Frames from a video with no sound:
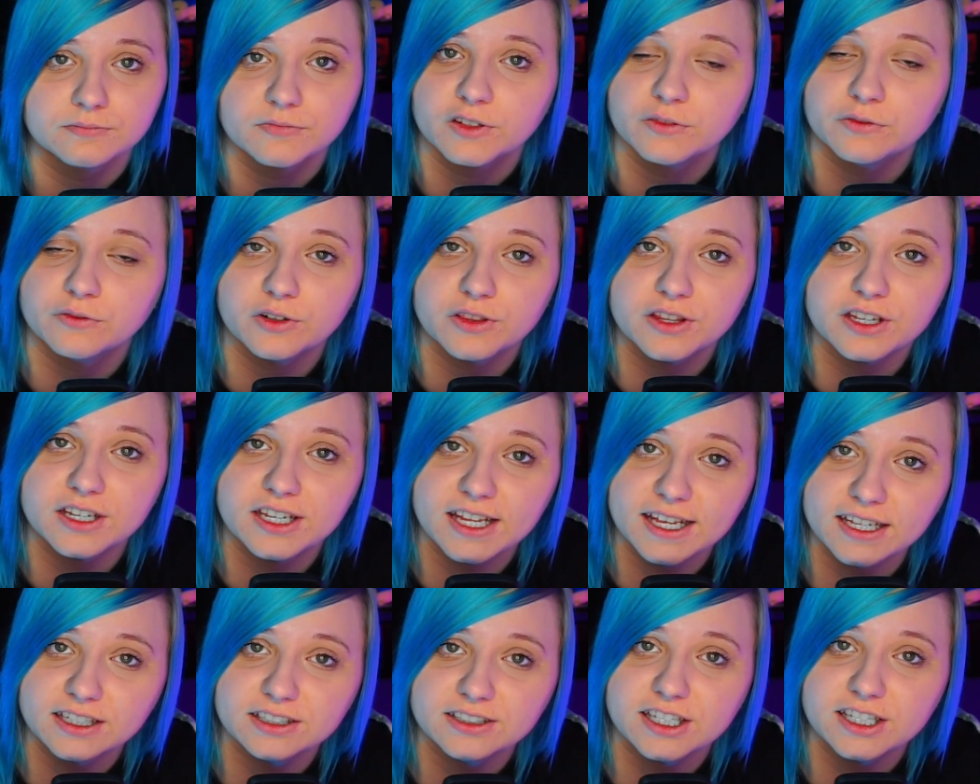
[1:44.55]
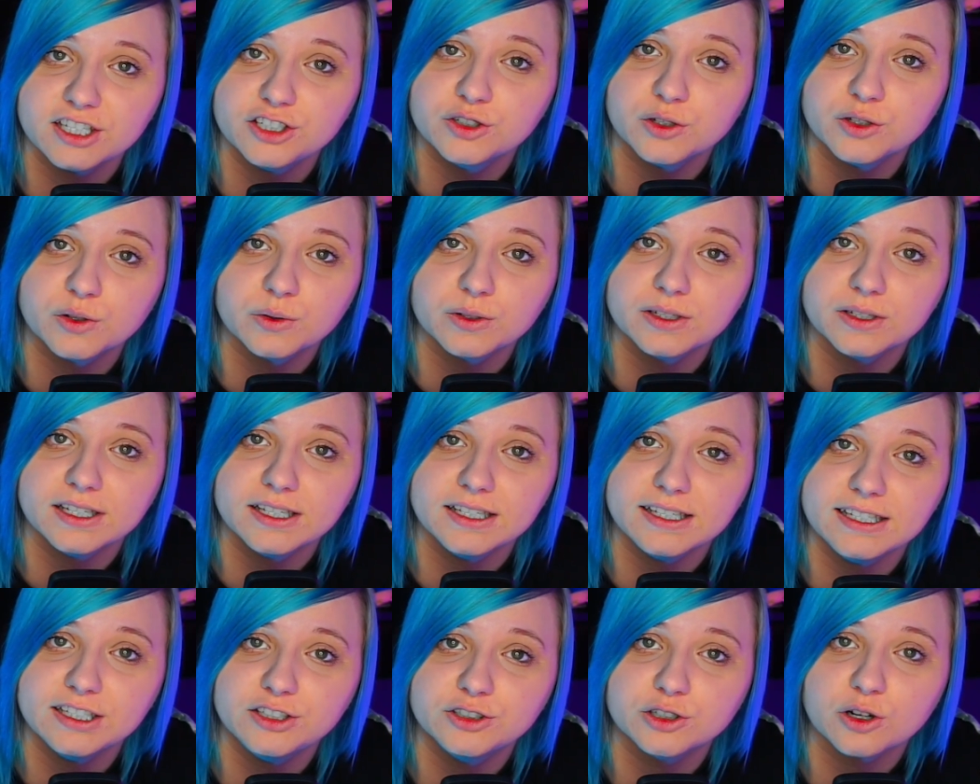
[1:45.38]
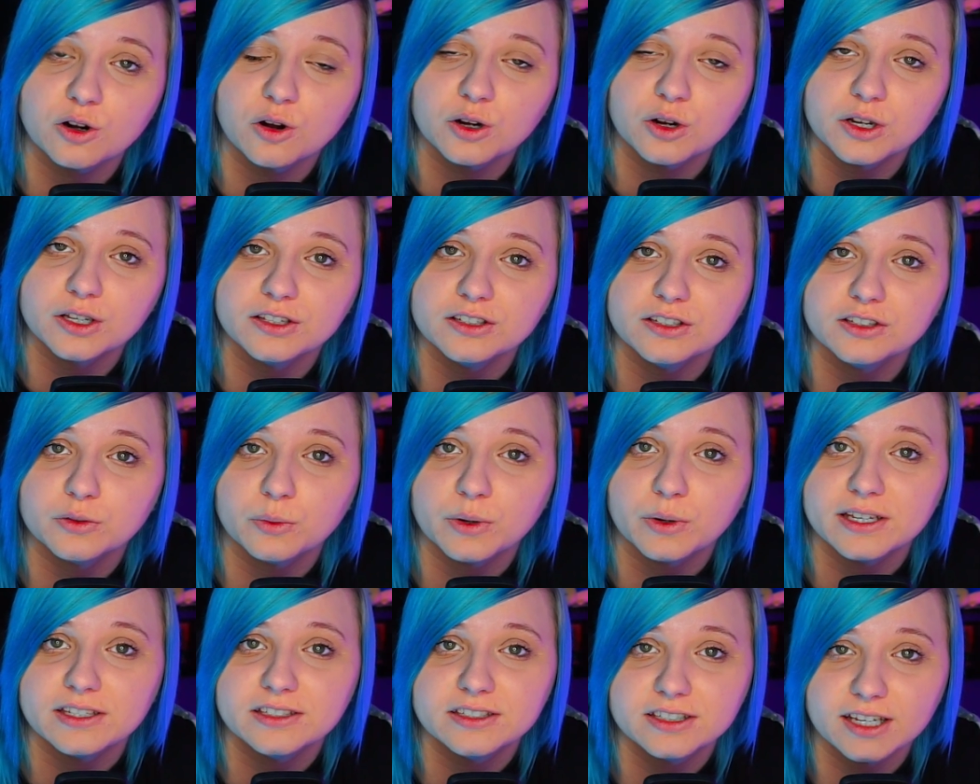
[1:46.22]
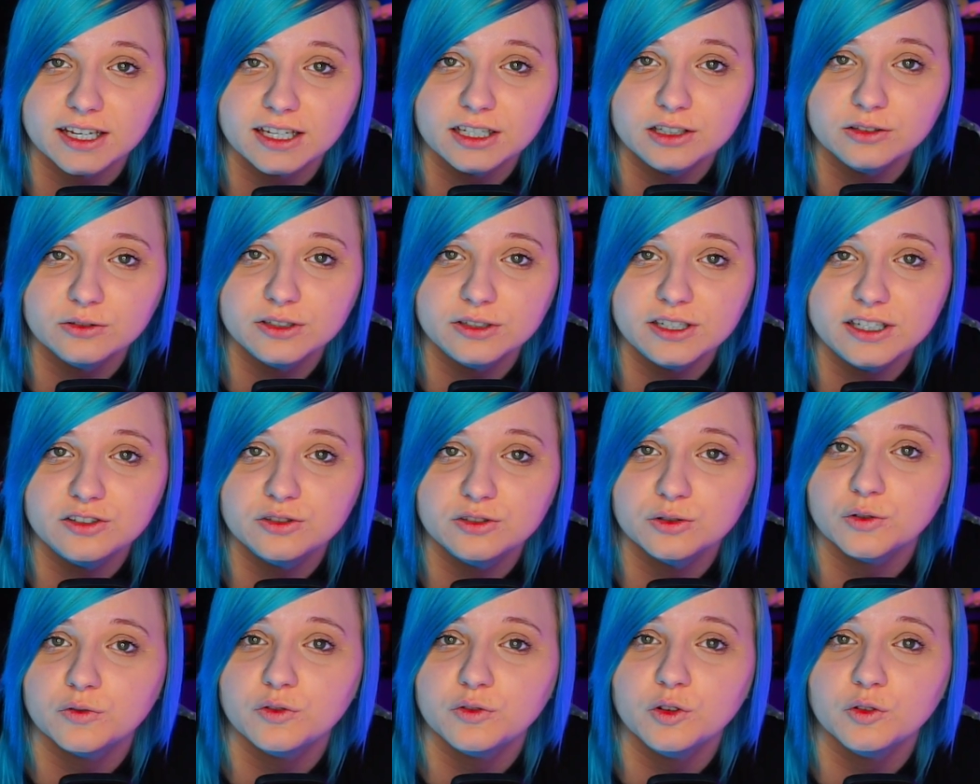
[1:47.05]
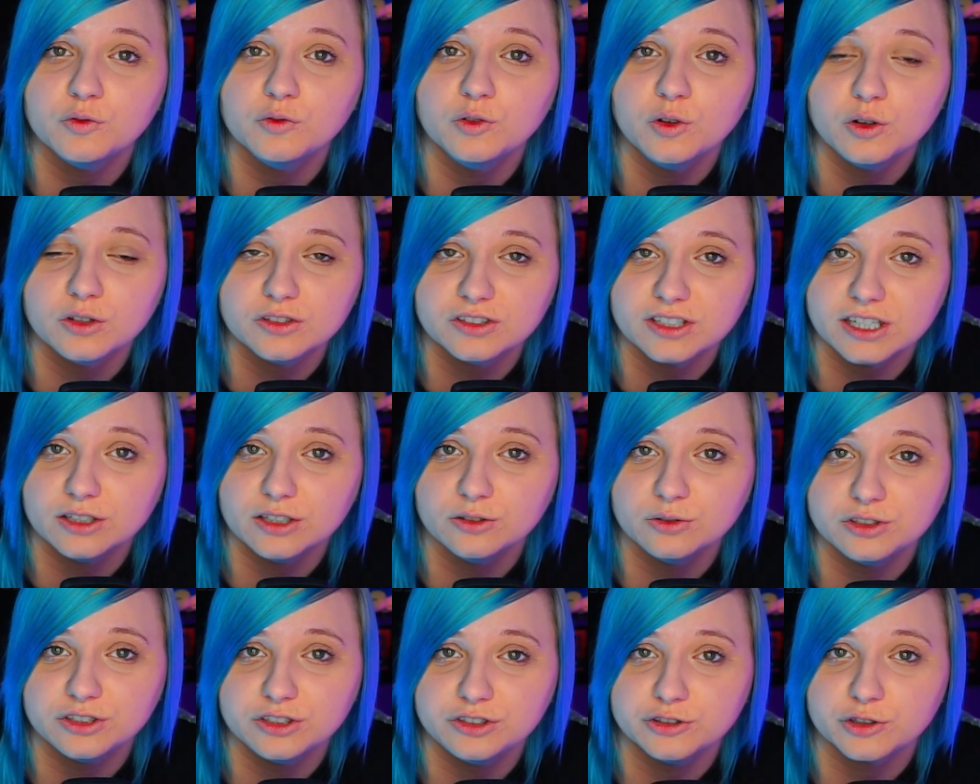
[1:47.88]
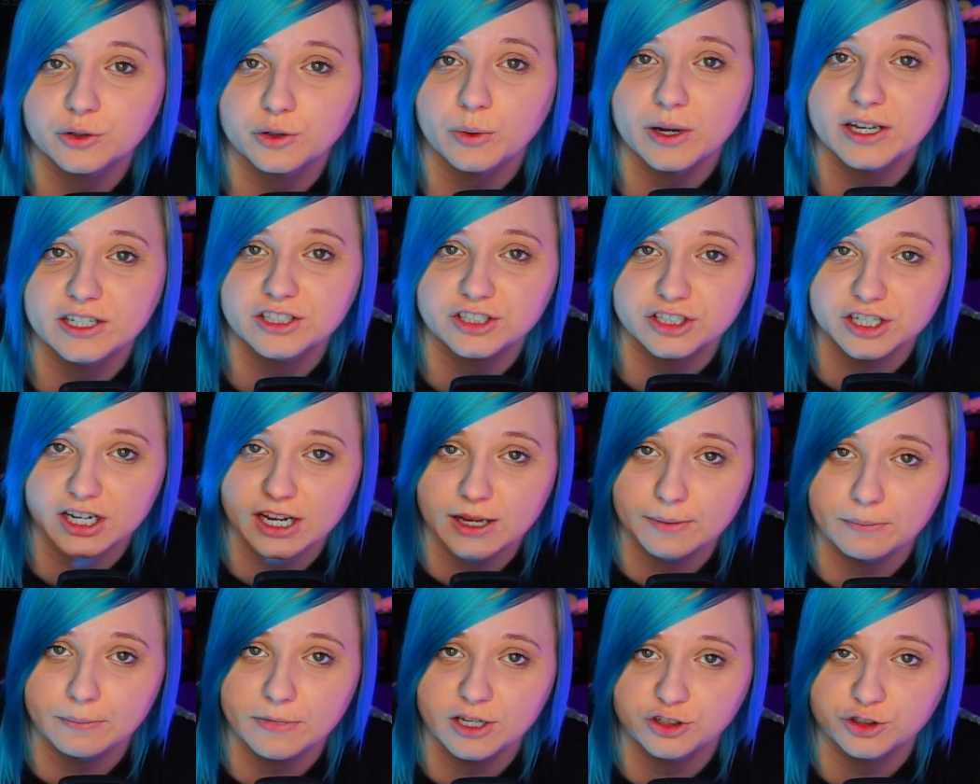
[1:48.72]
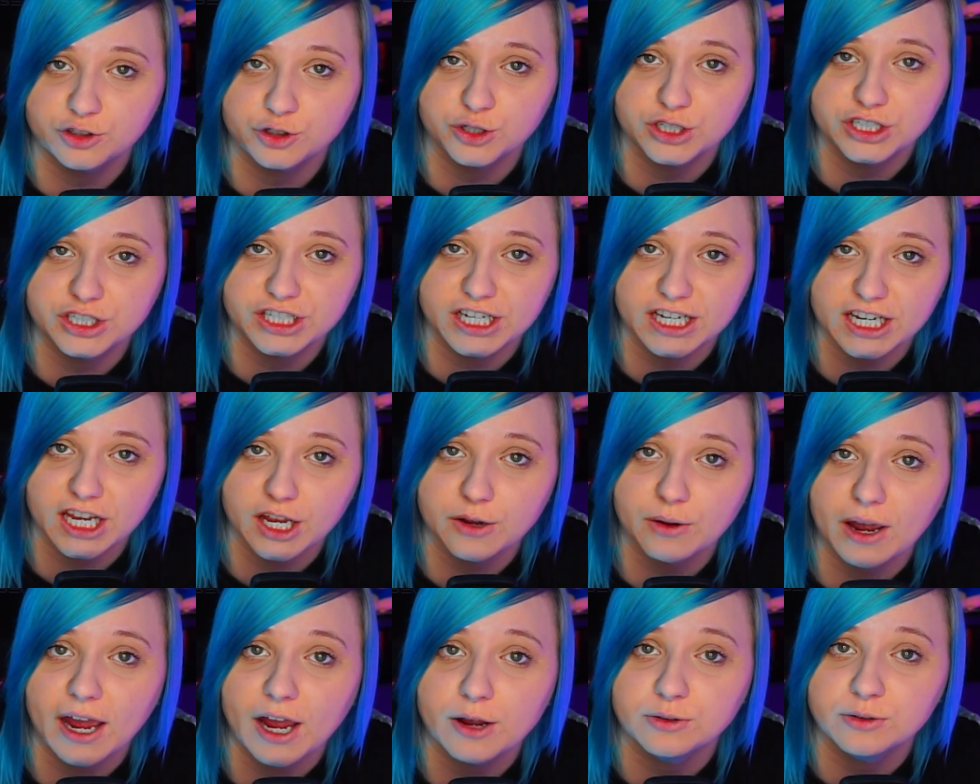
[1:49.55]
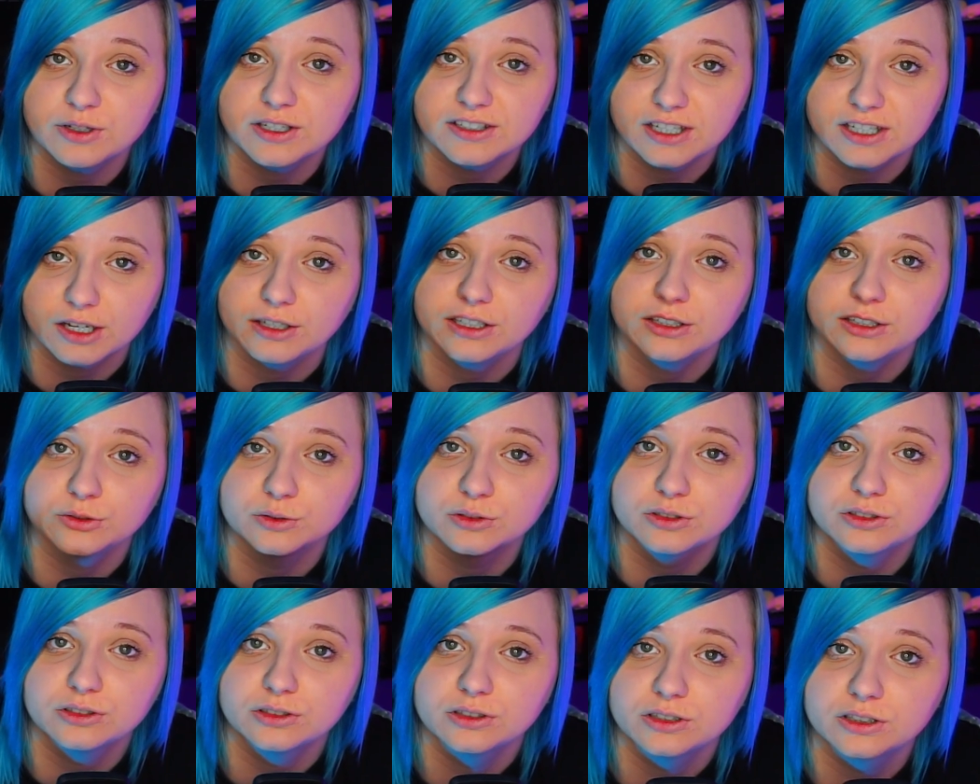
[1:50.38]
For the next stage, you're going to need your Oculus Quest sideloaded, so if you have not sideloaded your Quest yet, make sure you check out how to sideload.